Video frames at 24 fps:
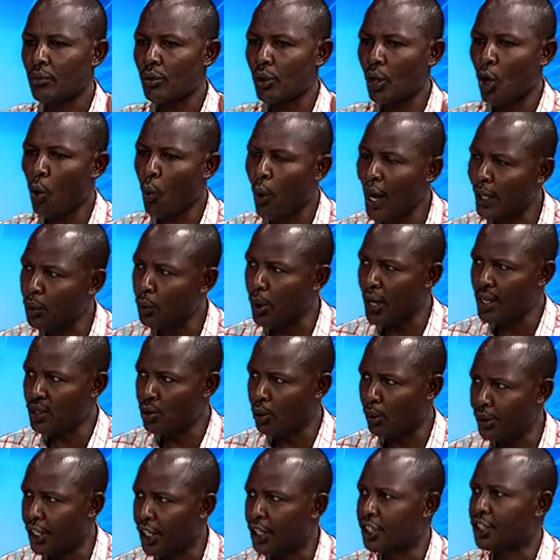What was the
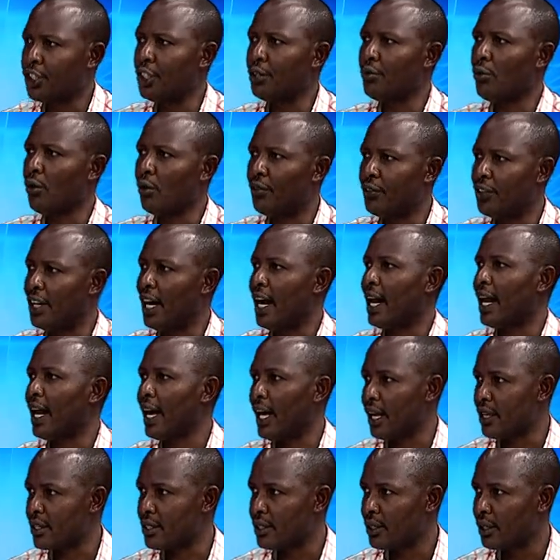objective of the
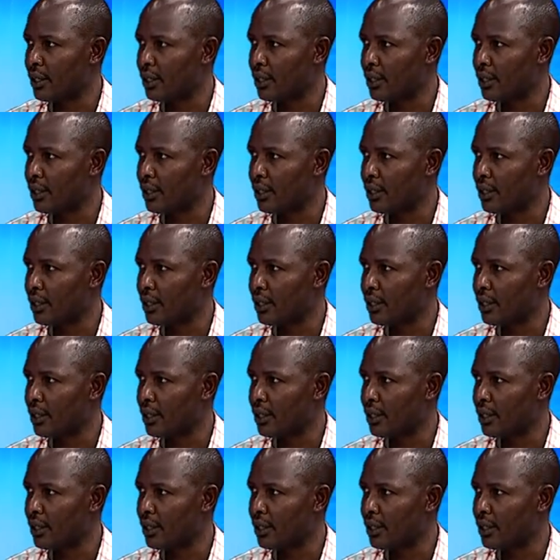alliance?